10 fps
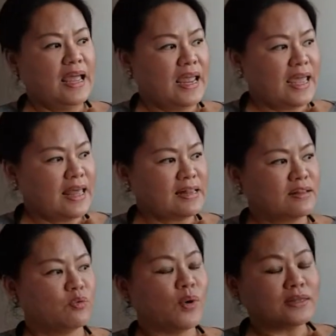And
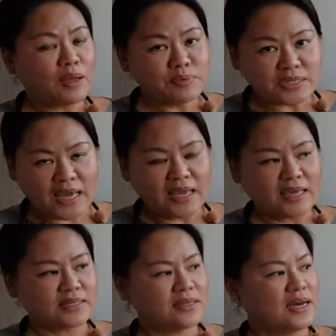what I'm saying
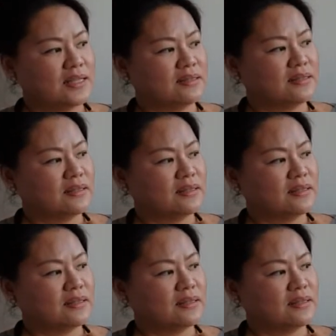is that